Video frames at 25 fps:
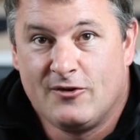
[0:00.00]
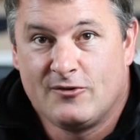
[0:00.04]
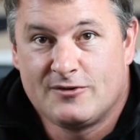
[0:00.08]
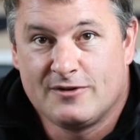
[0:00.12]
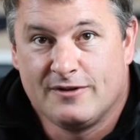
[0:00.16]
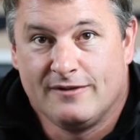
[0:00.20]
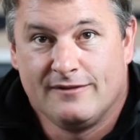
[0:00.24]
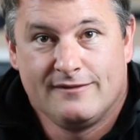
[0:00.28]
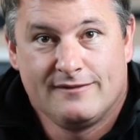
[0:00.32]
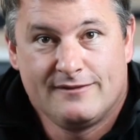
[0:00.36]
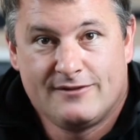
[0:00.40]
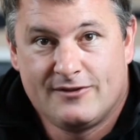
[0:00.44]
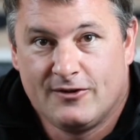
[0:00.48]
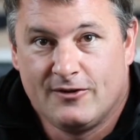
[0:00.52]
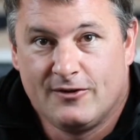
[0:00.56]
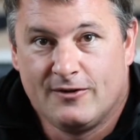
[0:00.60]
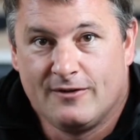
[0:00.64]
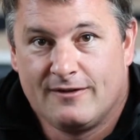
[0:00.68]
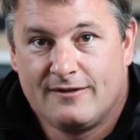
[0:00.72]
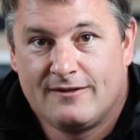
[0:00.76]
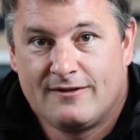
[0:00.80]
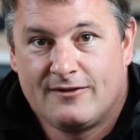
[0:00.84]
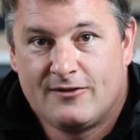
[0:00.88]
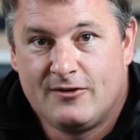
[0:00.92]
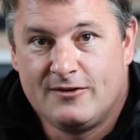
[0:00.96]

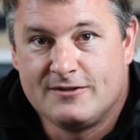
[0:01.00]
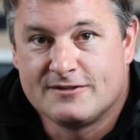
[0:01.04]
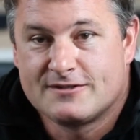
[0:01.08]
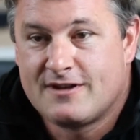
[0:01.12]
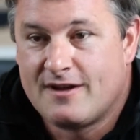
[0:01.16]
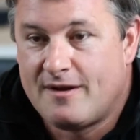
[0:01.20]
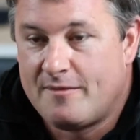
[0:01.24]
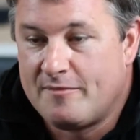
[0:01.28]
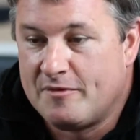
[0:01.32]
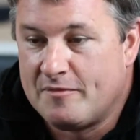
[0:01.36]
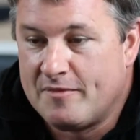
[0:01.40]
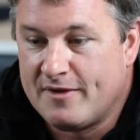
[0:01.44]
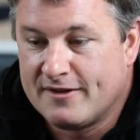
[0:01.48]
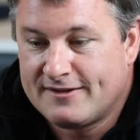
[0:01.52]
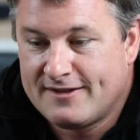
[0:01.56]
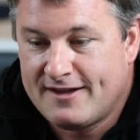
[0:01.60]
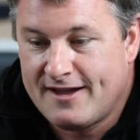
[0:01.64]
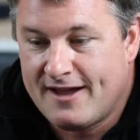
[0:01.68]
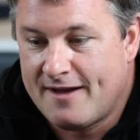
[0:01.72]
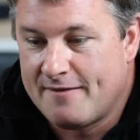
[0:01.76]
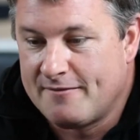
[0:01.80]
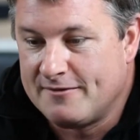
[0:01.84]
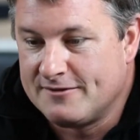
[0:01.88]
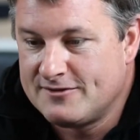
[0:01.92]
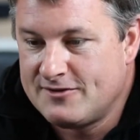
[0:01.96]
to Clinton's comment about the
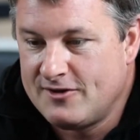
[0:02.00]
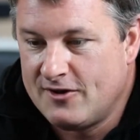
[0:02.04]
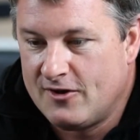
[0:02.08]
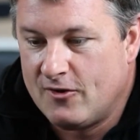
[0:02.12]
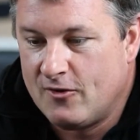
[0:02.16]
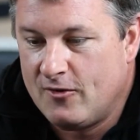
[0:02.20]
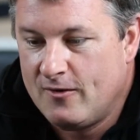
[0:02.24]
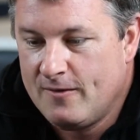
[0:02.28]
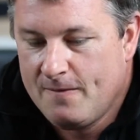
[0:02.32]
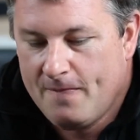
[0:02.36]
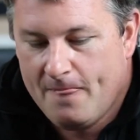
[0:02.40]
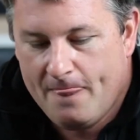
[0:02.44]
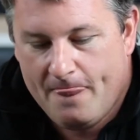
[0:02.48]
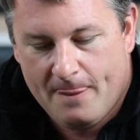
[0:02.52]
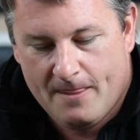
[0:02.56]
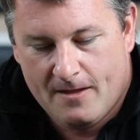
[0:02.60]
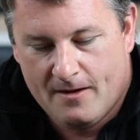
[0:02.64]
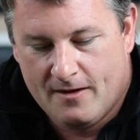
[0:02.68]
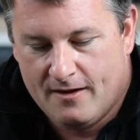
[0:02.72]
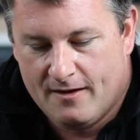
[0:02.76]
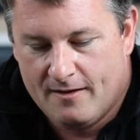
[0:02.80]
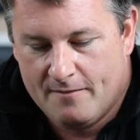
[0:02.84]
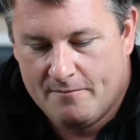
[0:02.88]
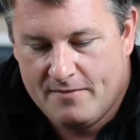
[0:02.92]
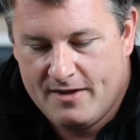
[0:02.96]
cabinets. He
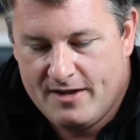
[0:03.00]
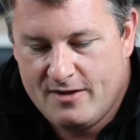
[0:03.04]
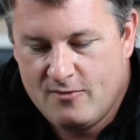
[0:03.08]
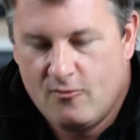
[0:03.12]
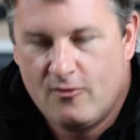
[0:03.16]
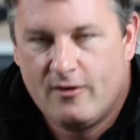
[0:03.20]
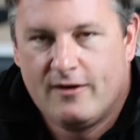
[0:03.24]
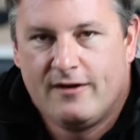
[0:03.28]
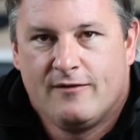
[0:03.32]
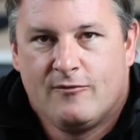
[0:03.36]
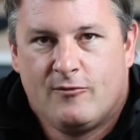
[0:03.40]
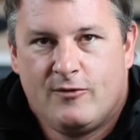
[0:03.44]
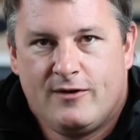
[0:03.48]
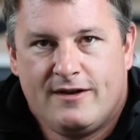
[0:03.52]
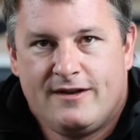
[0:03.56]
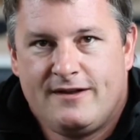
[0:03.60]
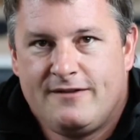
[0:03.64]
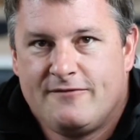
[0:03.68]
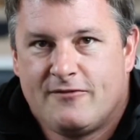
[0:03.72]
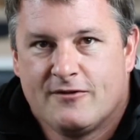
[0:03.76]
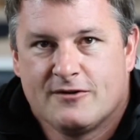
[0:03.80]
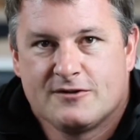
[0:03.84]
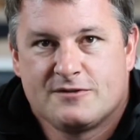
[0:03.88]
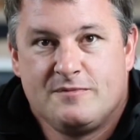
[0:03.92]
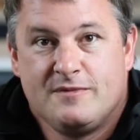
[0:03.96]
wanted, when
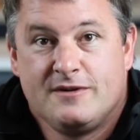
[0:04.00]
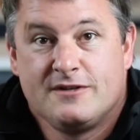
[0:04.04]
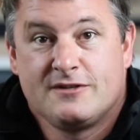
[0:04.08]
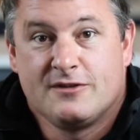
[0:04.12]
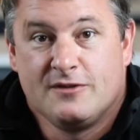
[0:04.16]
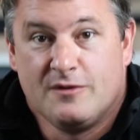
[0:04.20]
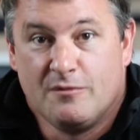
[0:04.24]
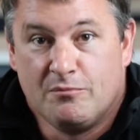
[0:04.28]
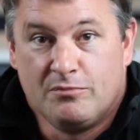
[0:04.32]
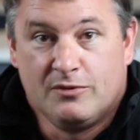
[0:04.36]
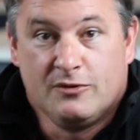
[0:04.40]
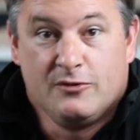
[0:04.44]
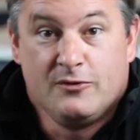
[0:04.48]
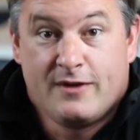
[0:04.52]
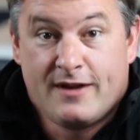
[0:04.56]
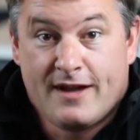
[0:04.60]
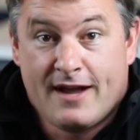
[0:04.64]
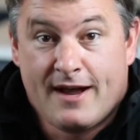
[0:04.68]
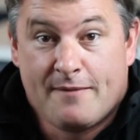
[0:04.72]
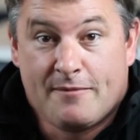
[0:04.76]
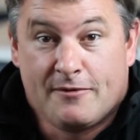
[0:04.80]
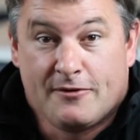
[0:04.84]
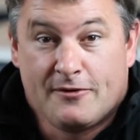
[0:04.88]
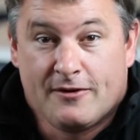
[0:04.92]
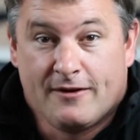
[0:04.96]
he first mentioned the blue
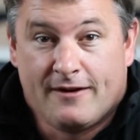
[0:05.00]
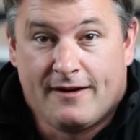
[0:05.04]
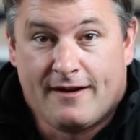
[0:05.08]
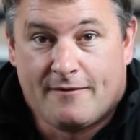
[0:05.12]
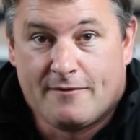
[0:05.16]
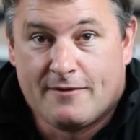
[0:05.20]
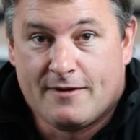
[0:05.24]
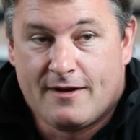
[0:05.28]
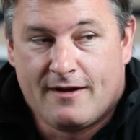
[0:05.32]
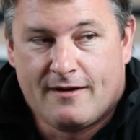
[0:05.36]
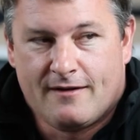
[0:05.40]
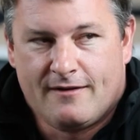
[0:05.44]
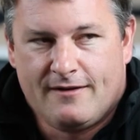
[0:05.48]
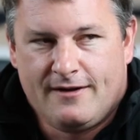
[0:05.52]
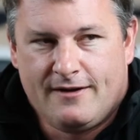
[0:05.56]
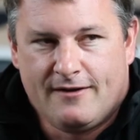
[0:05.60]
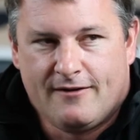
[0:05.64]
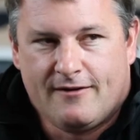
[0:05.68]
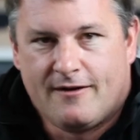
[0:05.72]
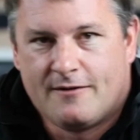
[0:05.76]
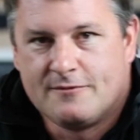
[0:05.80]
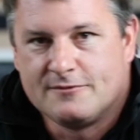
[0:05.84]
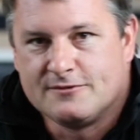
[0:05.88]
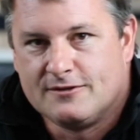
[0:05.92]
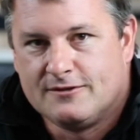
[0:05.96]
cabinetry,
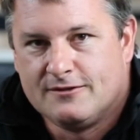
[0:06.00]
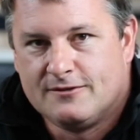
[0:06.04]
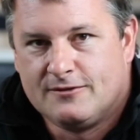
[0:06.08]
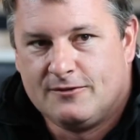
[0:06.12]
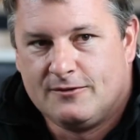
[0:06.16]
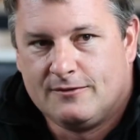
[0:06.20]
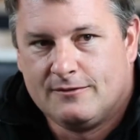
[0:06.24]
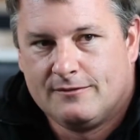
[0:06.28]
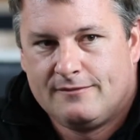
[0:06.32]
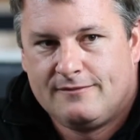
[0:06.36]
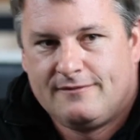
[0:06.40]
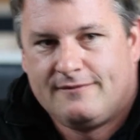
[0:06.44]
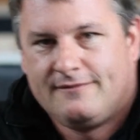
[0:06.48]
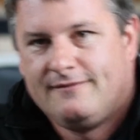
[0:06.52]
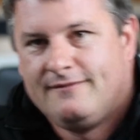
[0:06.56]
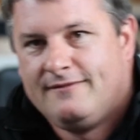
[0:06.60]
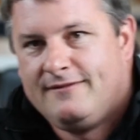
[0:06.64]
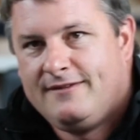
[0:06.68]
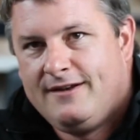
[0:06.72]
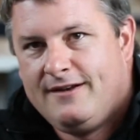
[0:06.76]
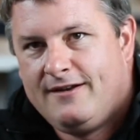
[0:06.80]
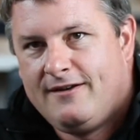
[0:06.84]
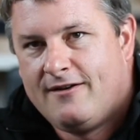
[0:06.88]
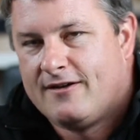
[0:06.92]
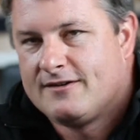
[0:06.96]
I was a little,
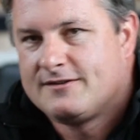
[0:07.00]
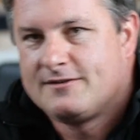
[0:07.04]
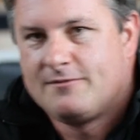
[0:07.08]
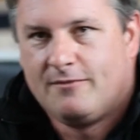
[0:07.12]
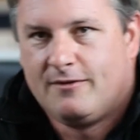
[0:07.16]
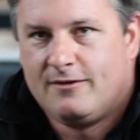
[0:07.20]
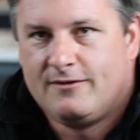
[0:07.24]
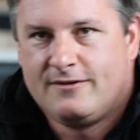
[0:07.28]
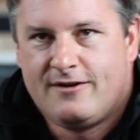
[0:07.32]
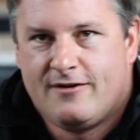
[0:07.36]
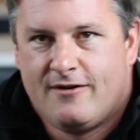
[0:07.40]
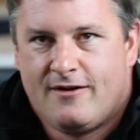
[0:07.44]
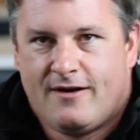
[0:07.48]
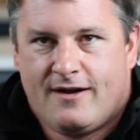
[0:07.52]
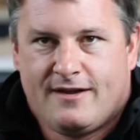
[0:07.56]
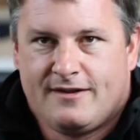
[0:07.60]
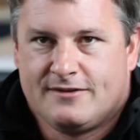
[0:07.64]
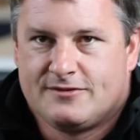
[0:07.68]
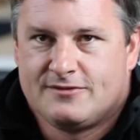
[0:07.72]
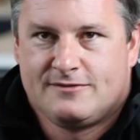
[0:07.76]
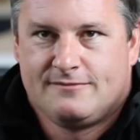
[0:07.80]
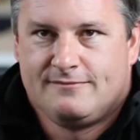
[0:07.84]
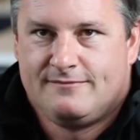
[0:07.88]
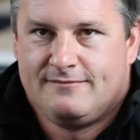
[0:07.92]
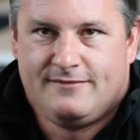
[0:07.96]
I said, well, hey,
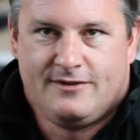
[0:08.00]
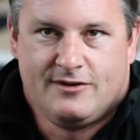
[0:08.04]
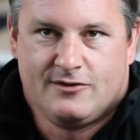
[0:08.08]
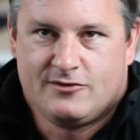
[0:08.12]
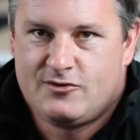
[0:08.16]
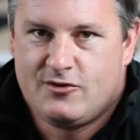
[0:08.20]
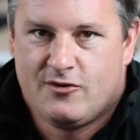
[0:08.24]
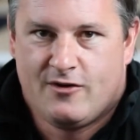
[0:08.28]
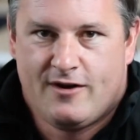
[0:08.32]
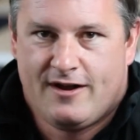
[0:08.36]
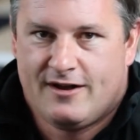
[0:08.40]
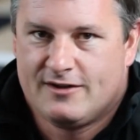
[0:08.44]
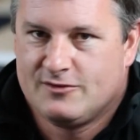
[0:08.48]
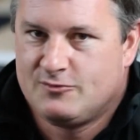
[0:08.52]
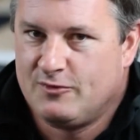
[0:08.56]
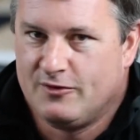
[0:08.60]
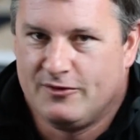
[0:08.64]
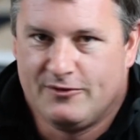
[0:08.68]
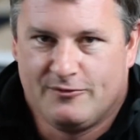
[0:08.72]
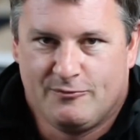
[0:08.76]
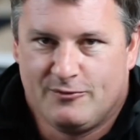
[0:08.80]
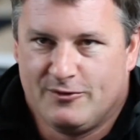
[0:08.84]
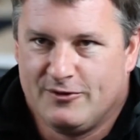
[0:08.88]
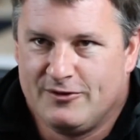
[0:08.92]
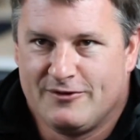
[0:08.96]
it's your house.
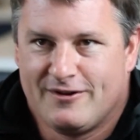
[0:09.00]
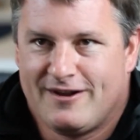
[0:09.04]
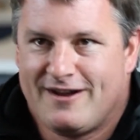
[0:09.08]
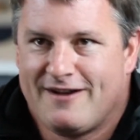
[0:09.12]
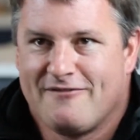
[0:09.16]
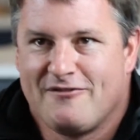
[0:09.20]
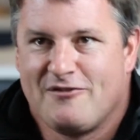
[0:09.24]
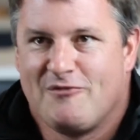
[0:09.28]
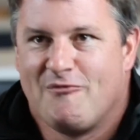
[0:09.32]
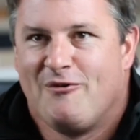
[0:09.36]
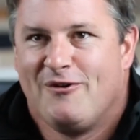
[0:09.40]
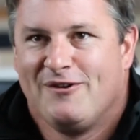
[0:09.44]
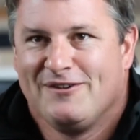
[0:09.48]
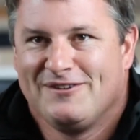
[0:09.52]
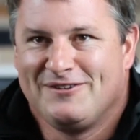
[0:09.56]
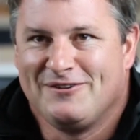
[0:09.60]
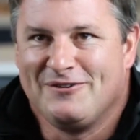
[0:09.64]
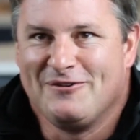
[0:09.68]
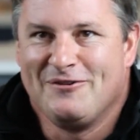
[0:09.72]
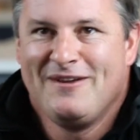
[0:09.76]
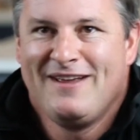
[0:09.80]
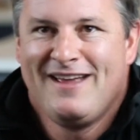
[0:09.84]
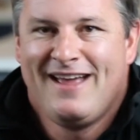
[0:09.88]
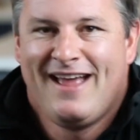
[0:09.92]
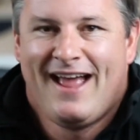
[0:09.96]
We'll do it however you want
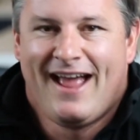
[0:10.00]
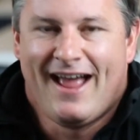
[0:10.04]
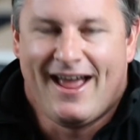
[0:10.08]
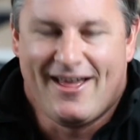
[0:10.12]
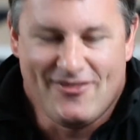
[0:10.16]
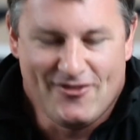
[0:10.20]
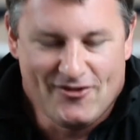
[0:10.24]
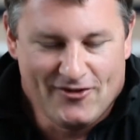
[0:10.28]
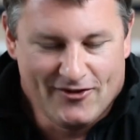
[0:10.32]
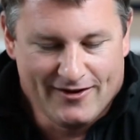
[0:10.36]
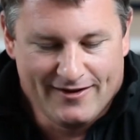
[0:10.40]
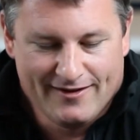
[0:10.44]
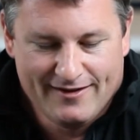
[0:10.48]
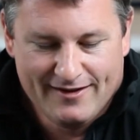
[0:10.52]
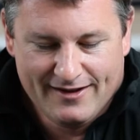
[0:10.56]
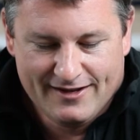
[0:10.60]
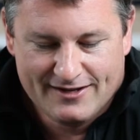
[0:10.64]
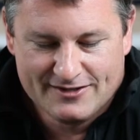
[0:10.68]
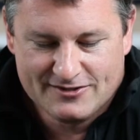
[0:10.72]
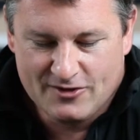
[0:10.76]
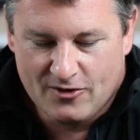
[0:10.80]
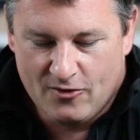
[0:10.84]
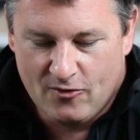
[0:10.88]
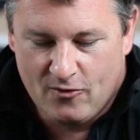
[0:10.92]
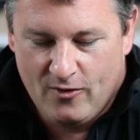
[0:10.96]
to. And then,
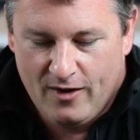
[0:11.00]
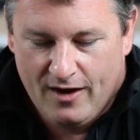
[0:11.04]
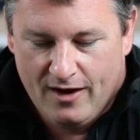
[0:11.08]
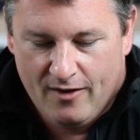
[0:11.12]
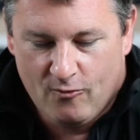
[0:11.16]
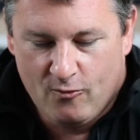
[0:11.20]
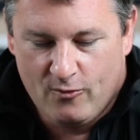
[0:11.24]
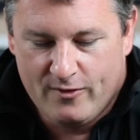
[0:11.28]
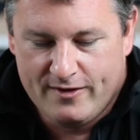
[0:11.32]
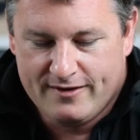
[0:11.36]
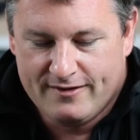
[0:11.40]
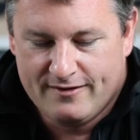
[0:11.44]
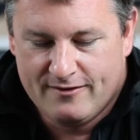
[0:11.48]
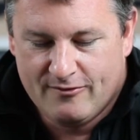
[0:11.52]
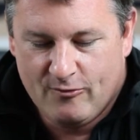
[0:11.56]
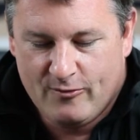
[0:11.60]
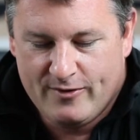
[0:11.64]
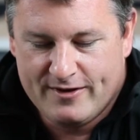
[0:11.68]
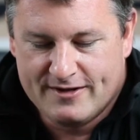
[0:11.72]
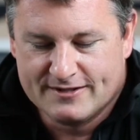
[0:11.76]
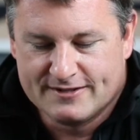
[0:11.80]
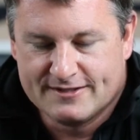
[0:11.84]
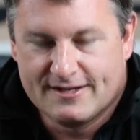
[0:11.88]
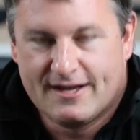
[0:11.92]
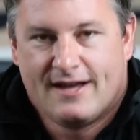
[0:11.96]
so we
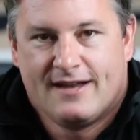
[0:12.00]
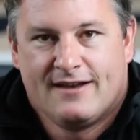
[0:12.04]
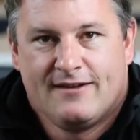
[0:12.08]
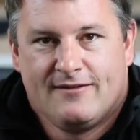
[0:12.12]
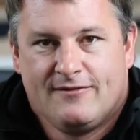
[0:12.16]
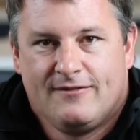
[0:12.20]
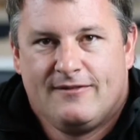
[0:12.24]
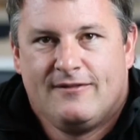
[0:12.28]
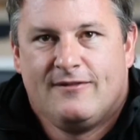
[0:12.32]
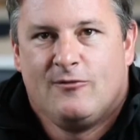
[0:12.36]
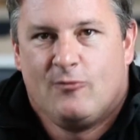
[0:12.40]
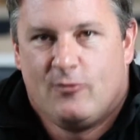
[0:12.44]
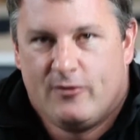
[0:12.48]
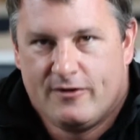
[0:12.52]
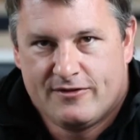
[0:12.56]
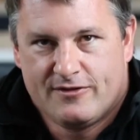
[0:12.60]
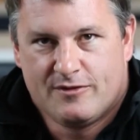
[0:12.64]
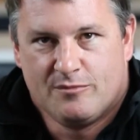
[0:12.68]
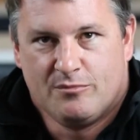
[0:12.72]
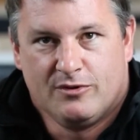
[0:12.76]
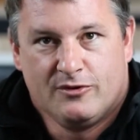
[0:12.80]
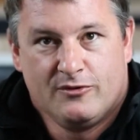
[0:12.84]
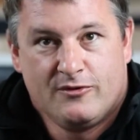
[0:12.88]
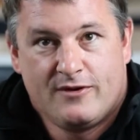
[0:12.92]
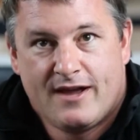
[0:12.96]
designed it
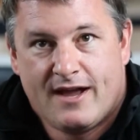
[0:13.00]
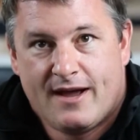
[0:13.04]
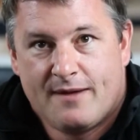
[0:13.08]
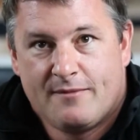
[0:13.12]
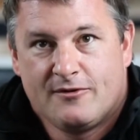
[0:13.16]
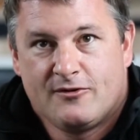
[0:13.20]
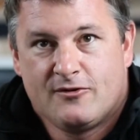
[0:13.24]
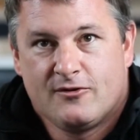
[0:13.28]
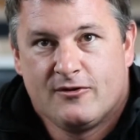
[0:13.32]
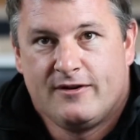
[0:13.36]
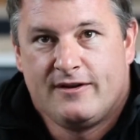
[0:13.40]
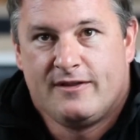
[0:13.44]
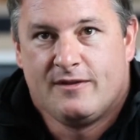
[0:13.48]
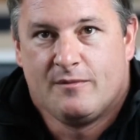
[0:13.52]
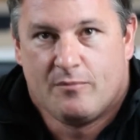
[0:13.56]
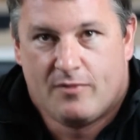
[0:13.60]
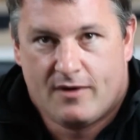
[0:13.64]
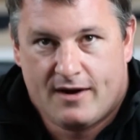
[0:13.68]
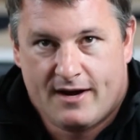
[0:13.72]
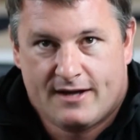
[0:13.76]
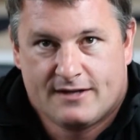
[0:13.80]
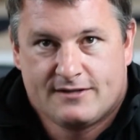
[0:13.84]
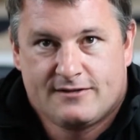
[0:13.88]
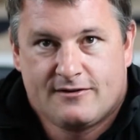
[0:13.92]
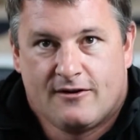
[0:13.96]
with the blue cabinetry and the
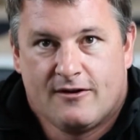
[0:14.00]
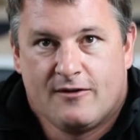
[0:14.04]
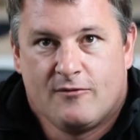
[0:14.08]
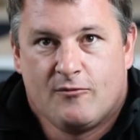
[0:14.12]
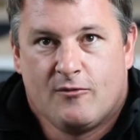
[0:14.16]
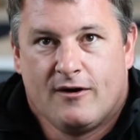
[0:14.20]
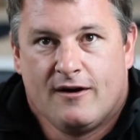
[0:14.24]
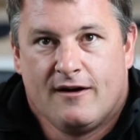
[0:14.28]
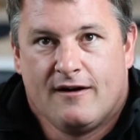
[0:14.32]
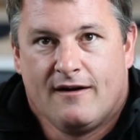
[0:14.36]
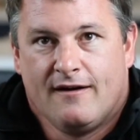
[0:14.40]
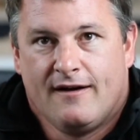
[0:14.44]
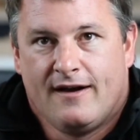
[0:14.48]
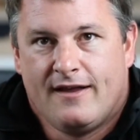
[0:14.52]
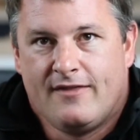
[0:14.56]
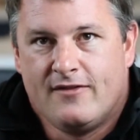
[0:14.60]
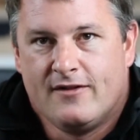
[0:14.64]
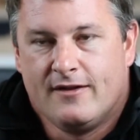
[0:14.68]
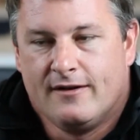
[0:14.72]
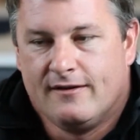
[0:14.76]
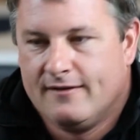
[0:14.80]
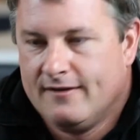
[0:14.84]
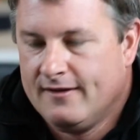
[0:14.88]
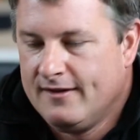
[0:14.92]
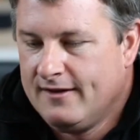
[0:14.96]
brass hardware.
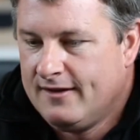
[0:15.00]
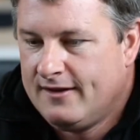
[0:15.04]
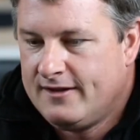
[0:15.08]
And then,